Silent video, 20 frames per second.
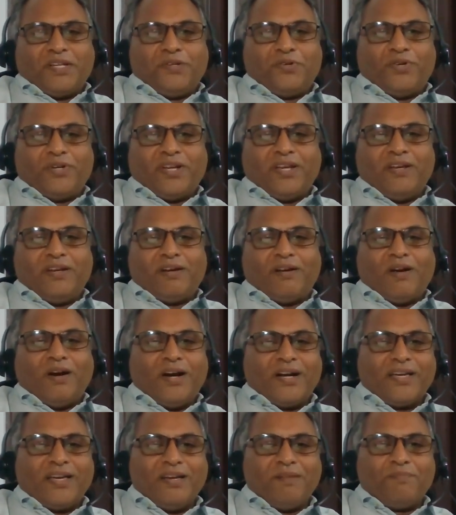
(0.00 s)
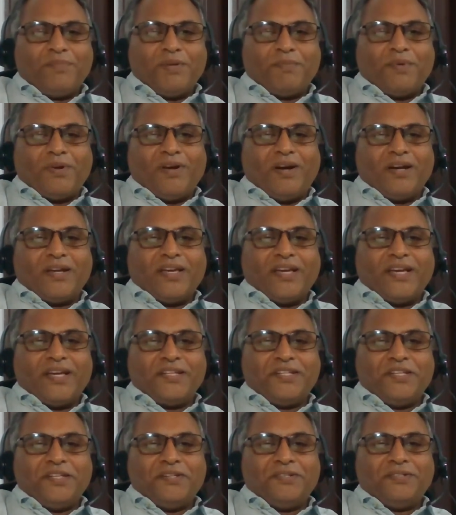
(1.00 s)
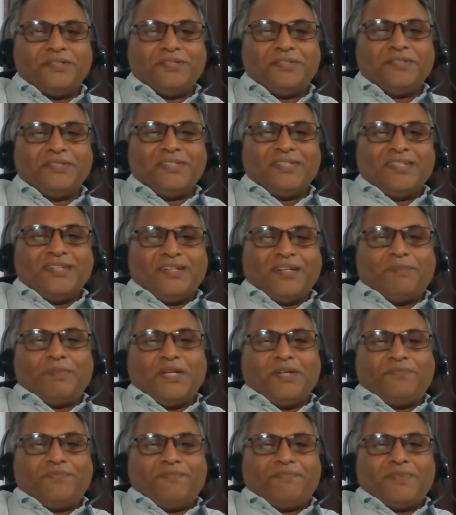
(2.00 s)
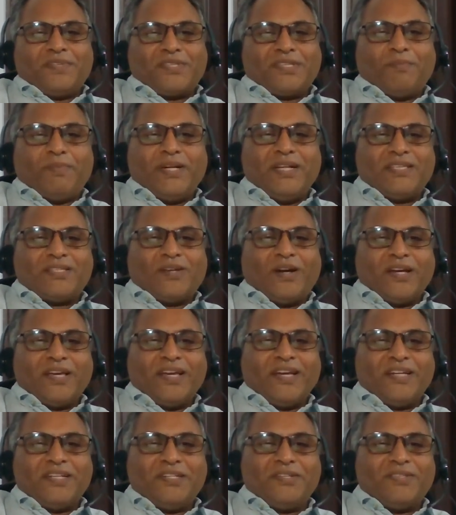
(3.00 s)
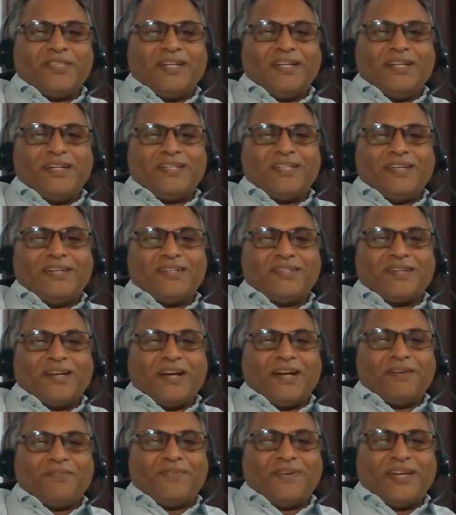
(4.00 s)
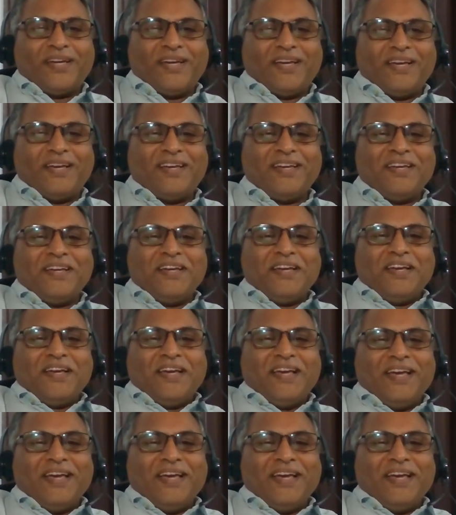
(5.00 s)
Basically, you don't hear people honking at you. I mean, if somebody is honking at you, then it's kind of a